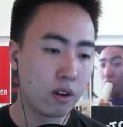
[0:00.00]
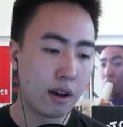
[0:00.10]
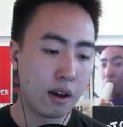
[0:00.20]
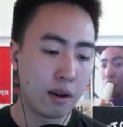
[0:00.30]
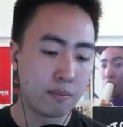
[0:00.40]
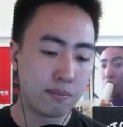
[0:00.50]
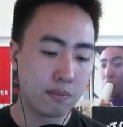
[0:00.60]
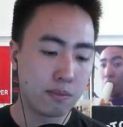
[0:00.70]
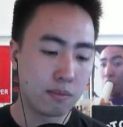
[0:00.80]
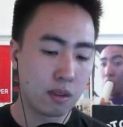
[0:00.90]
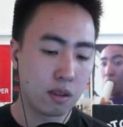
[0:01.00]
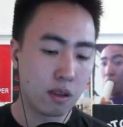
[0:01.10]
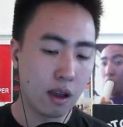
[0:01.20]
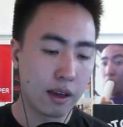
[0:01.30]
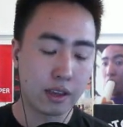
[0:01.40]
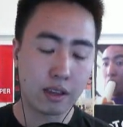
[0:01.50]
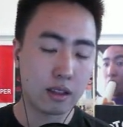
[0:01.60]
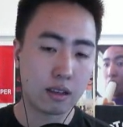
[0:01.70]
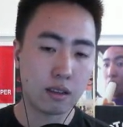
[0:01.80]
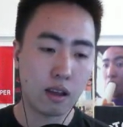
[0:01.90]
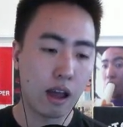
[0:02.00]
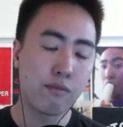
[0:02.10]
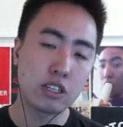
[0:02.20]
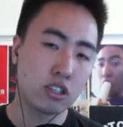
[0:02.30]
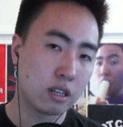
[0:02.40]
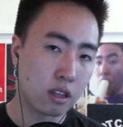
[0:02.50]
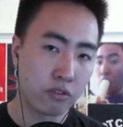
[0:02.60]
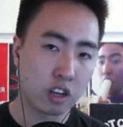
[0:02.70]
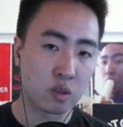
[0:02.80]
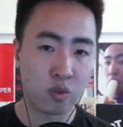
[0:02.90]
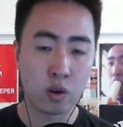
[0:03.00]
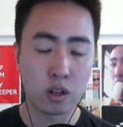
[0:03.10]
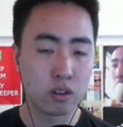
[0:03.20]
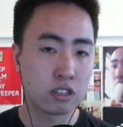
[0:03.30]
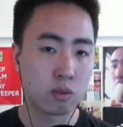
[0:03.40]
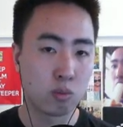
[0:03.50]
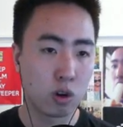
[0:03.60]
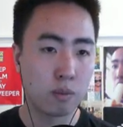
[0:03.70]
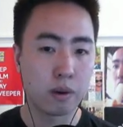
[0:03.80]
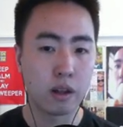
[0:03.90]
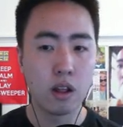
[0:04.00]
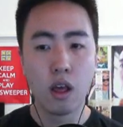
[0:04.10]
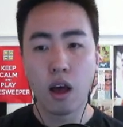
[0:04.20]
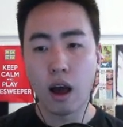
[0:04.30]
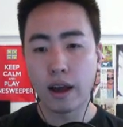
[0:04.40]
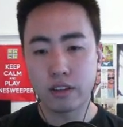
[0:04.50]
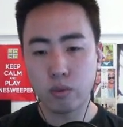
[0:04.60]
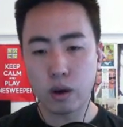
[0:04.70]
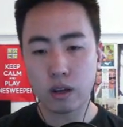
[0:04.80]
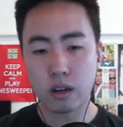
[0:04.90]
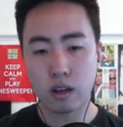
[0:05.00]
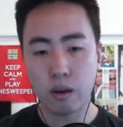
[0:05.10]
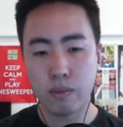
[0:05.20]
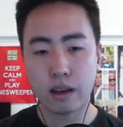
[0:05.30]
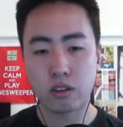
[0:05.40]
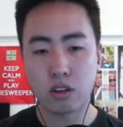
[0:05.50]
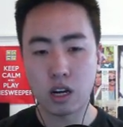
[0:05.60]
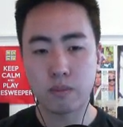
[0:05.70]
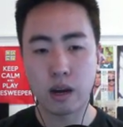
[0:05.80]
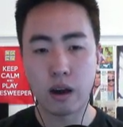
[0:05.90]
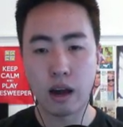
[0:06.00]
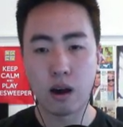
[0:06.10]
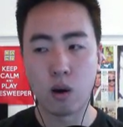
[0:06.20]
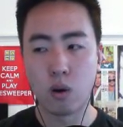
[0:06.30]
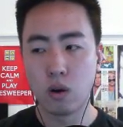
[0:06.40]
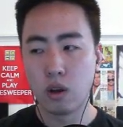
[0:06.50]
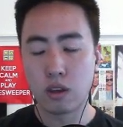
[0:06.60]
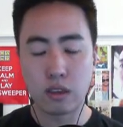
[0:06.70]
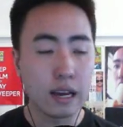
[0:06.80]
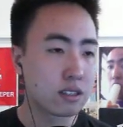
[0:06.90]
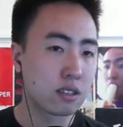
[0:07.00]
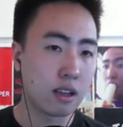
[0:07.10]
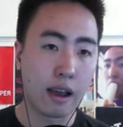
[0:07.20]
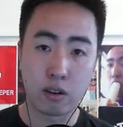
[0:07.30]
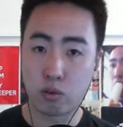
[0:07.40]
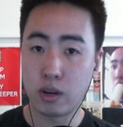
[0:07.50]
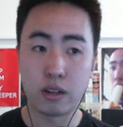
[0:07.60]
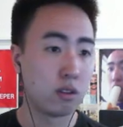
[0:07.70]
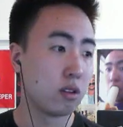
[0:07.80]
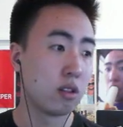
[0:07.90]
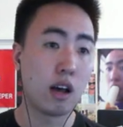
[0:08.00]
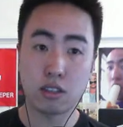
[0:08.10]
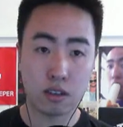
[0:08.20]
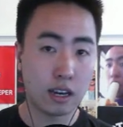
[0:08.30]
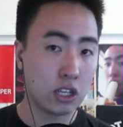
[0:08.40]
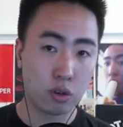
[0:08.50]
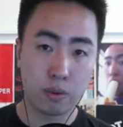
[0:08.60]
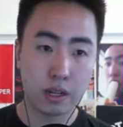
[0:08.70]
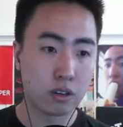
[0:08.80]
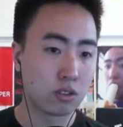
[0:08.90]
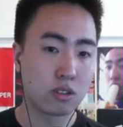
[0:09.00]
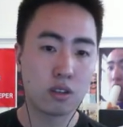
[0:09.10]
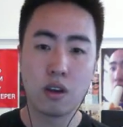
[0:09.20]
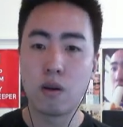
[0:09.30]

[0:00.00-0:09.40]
I think, like I've mentioned in other videos before, it'll take some work, but I did want to kind of come back and talk about how, yes, I agree, lots of casual players,